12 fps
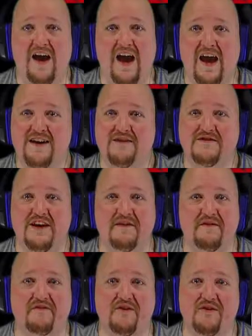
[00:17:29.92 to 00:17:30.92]
had no time
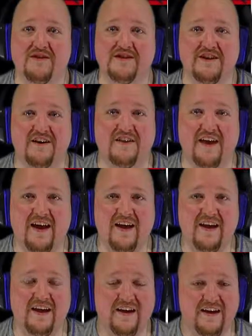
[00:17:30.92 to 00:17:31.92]
to focus on
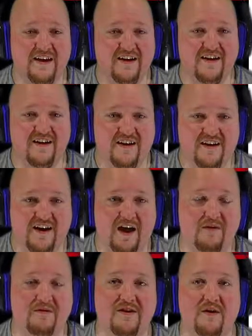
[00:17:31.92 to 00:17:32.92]
that. I
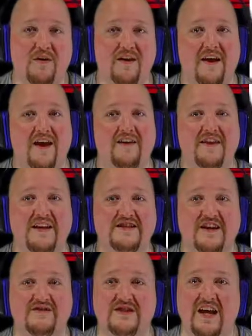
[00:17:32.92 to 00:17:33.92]
won't know what the hell that
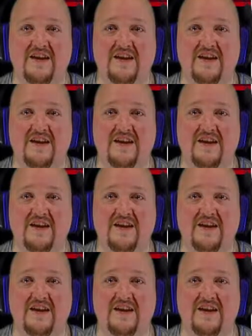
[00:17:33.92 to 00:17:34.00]
stuff said